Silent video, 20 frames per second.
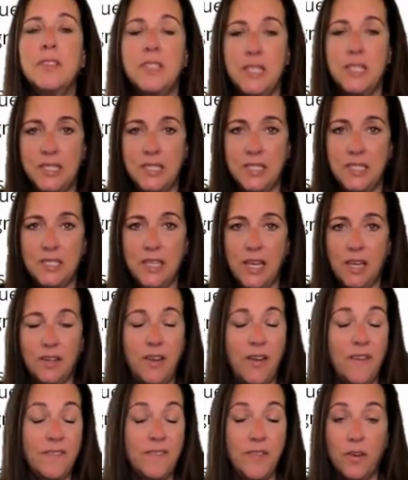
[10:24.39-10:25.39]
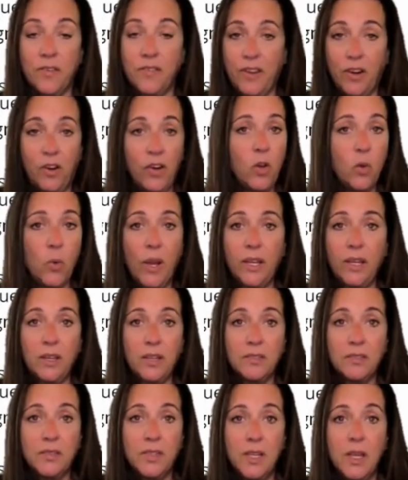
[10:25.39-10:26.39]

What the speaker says: CT scan. They're very quick,